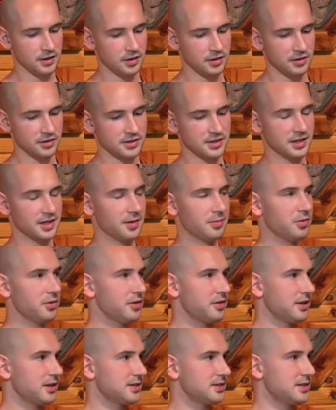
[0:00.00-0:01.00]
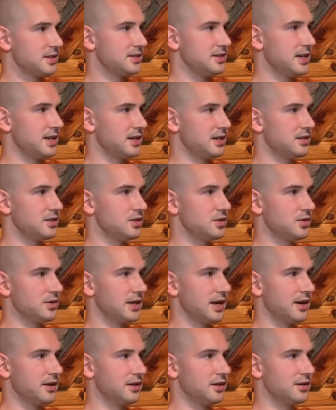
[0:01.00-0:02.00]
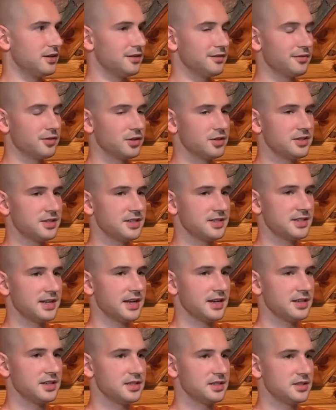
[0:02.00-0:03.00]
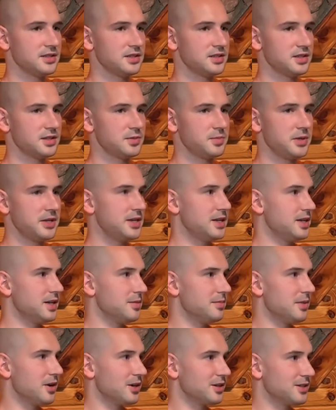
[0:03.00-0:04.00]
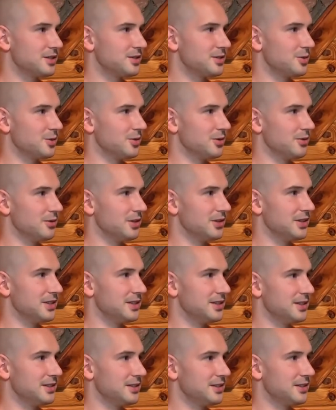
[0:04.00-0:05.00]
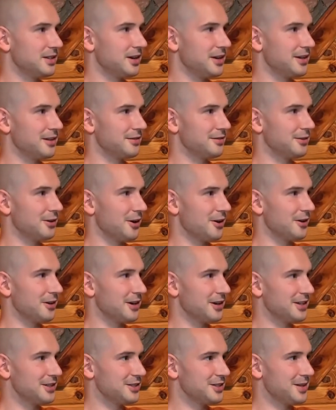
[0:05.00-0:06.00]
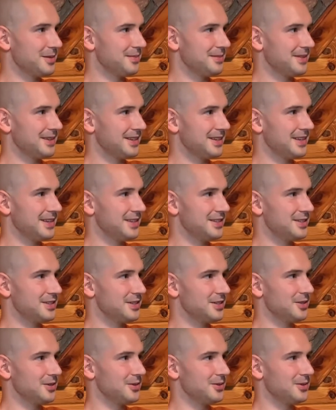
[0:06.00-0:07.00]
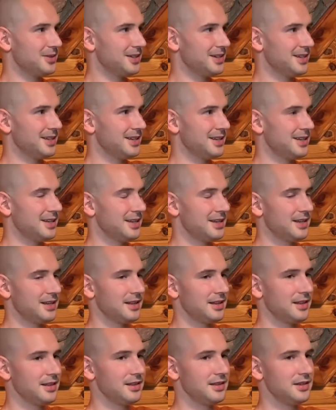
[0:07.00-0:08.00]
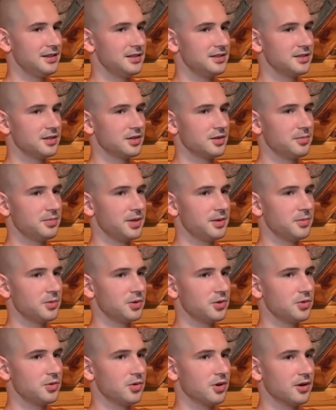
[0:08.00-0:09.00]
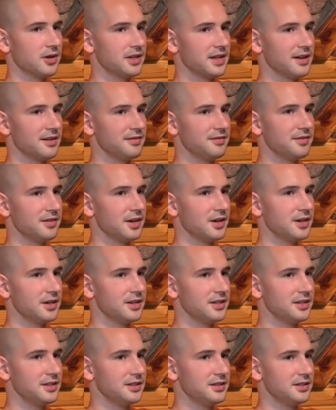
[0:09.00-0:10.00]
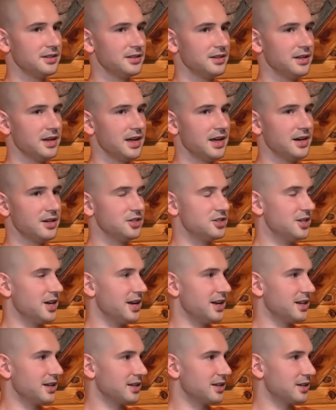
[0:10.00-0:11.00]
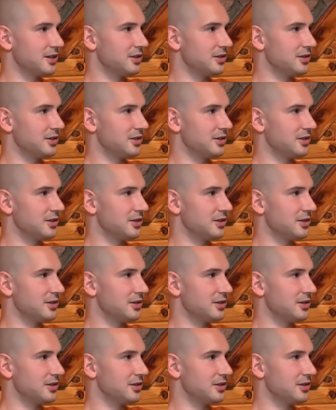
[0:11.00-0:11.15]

know, there's a couple of things to take into account here. The first is that he's speaking to monks who are really gunning for arahatship. And so these are people who already have very energetic